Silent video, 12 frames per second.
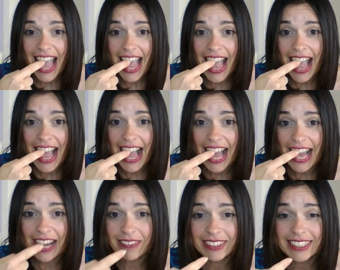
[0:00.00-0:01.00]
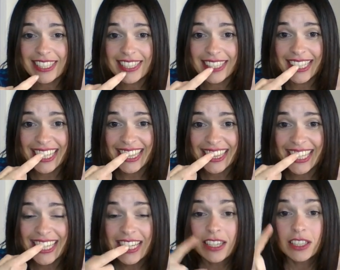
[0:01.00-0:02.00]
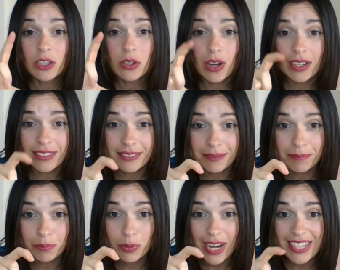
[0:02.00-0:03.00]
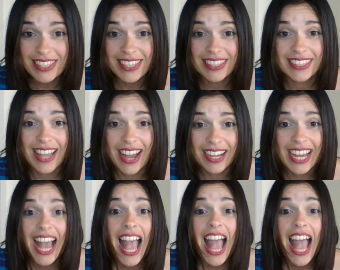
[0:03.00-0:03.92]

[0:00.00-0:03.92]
and with this teeth, you press the tongue.